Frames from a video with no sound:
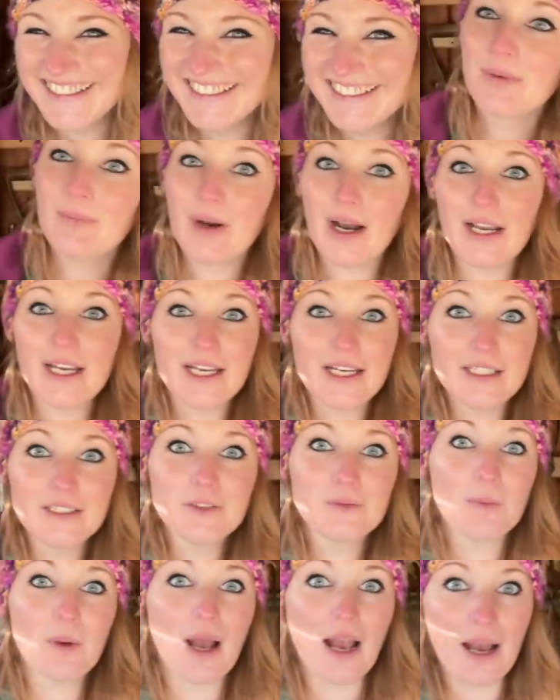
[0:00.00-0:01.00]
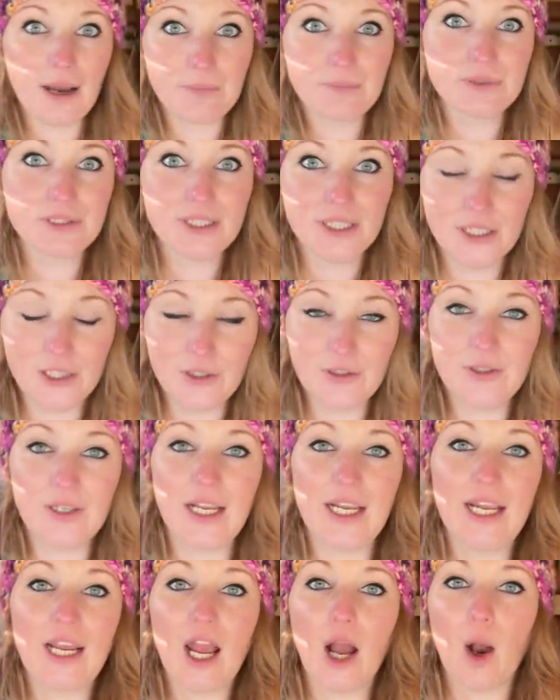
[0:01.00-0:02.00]
But it is
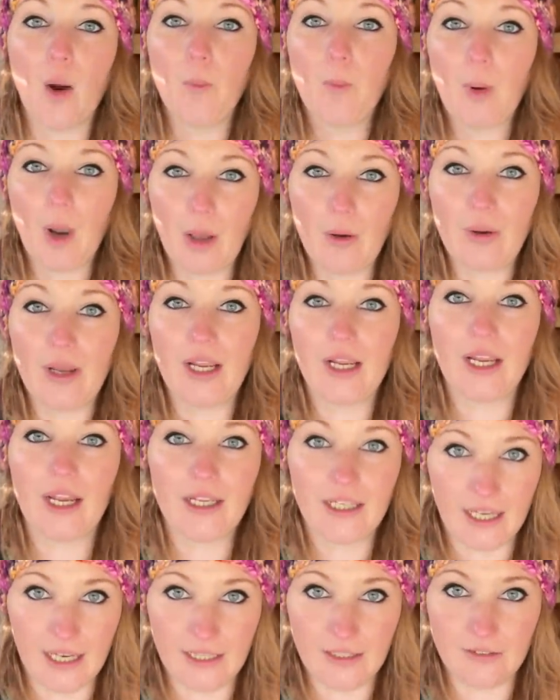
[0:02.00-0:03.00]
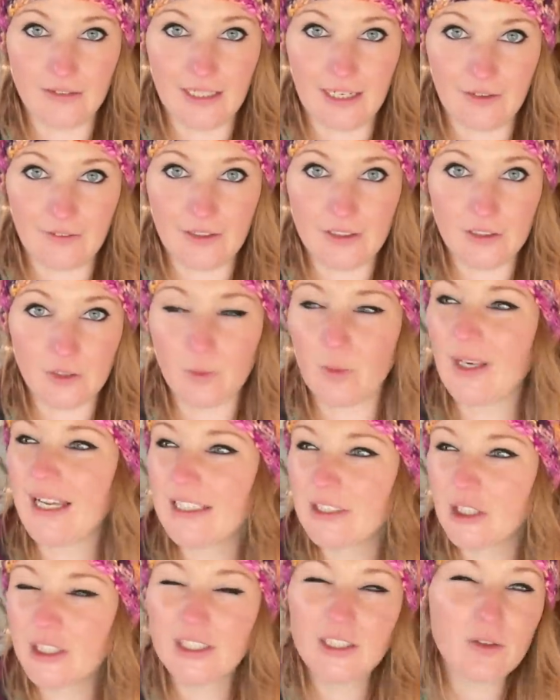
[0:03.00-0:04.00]
absolutely blowing a gale out there. Well,
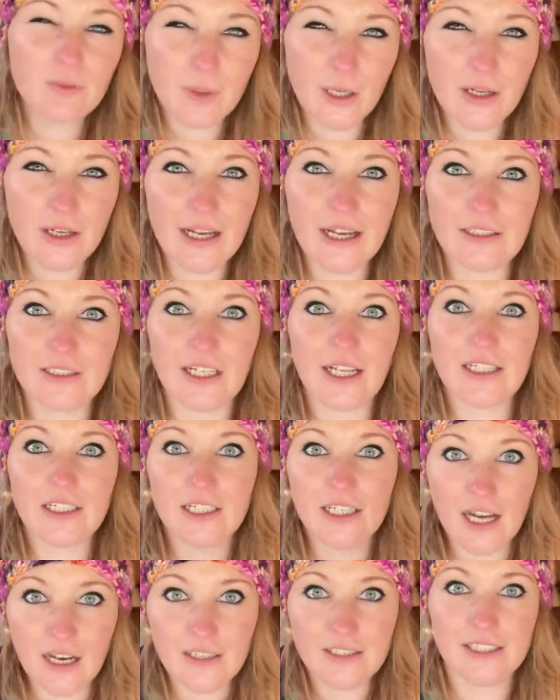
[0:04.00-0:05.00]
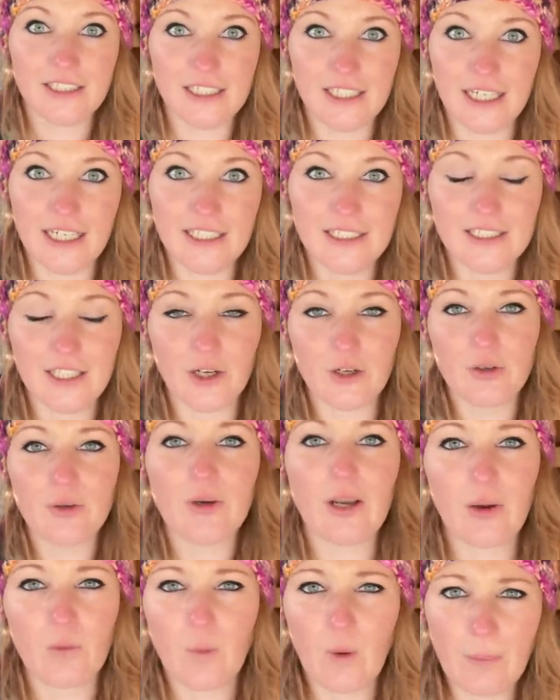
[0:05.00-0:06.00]
actually, it's not blowing a gale, it's like gusty. So
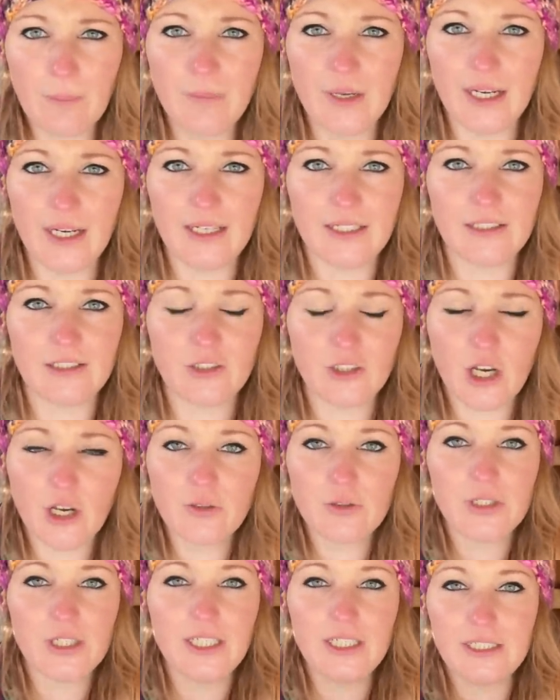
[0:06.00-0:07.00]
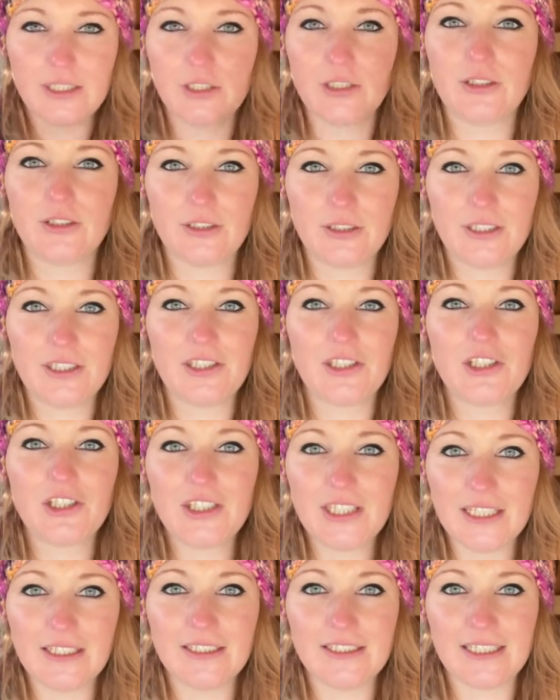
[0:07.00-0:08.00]
like one minute it's totally
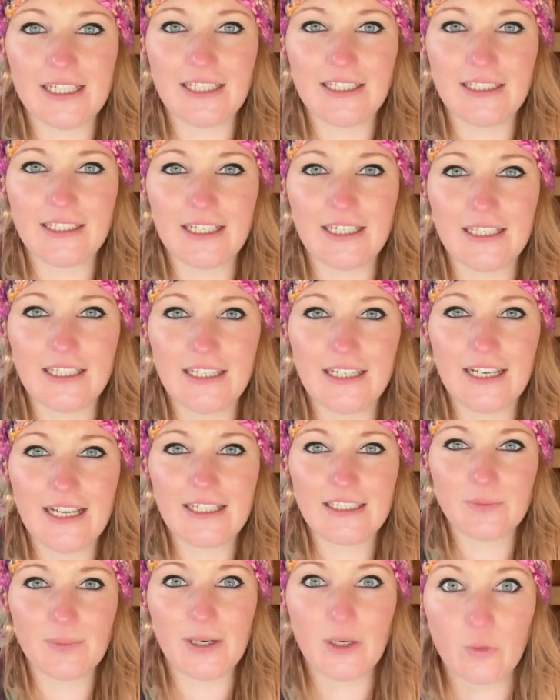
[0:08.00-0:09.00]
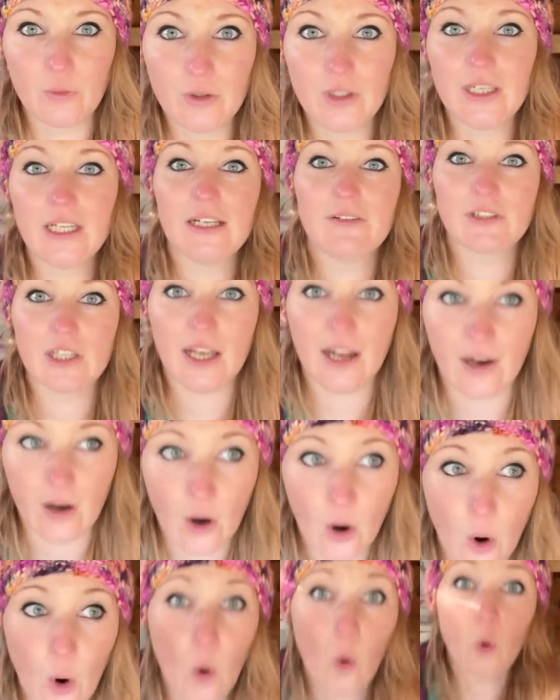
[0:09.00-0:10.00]
still as anything, and then the next minute all the leaves are like
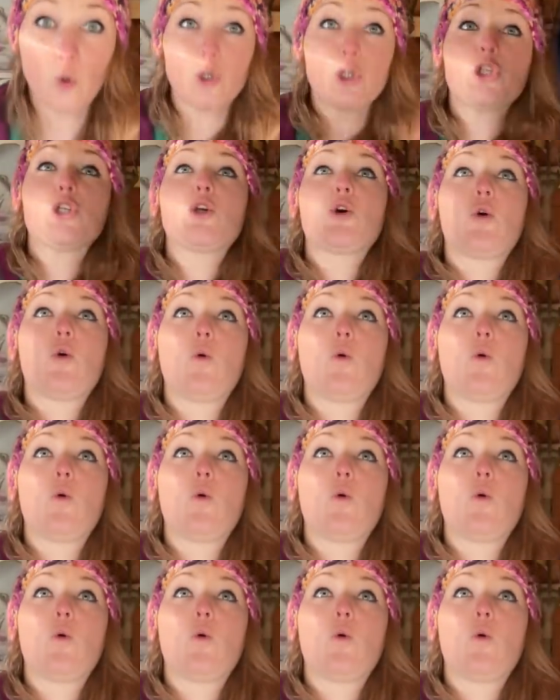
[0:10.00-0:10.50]
whoosh,